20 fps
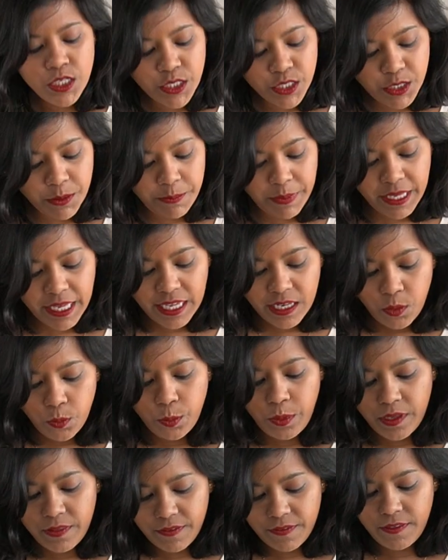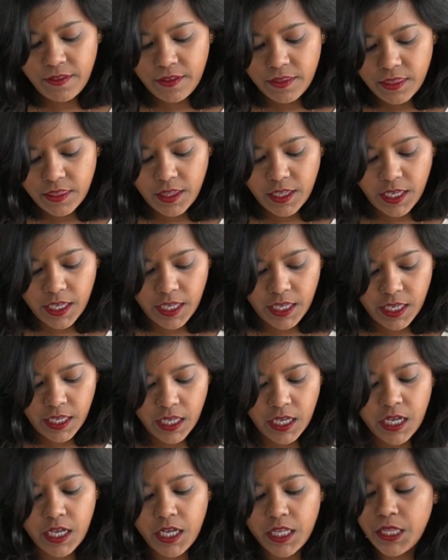to begin with the
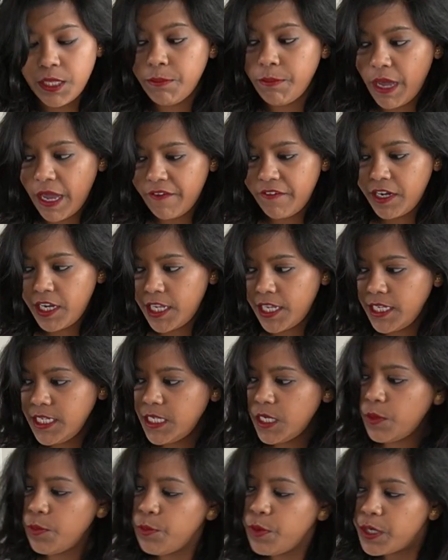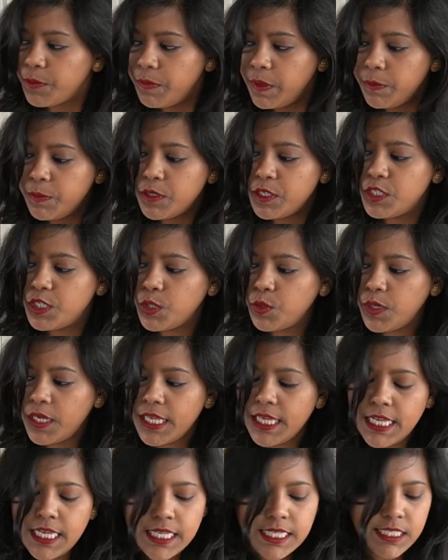marinade, what we will do
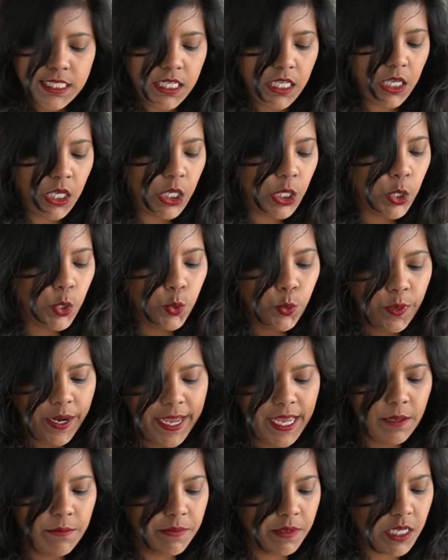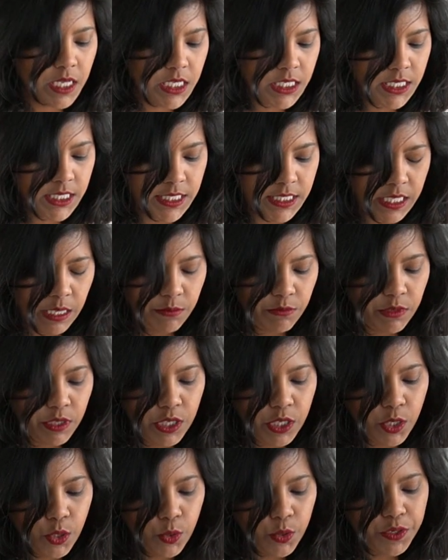is grab some
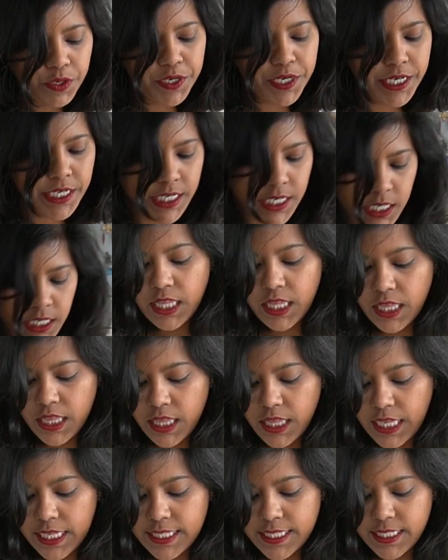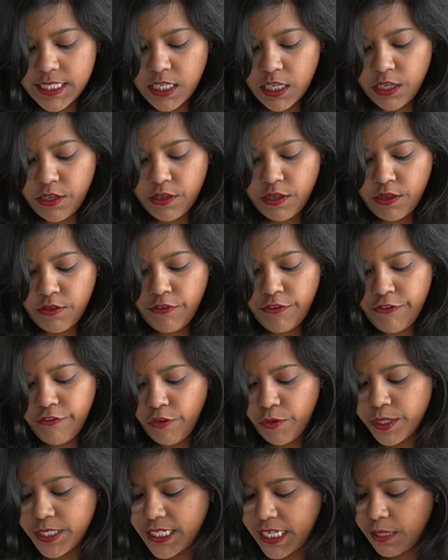yogurt. That's 4
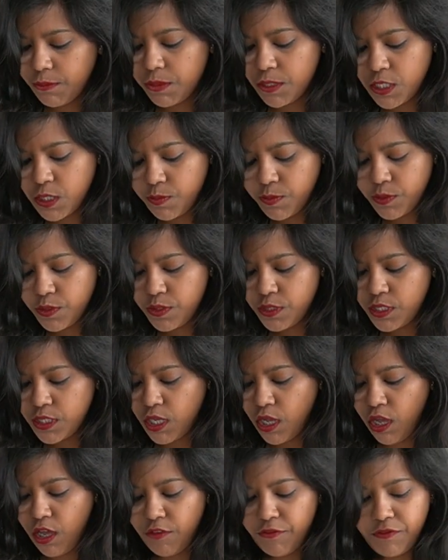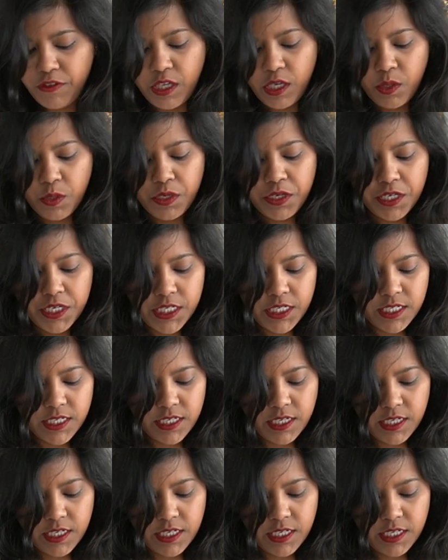tablespoons of yogurt,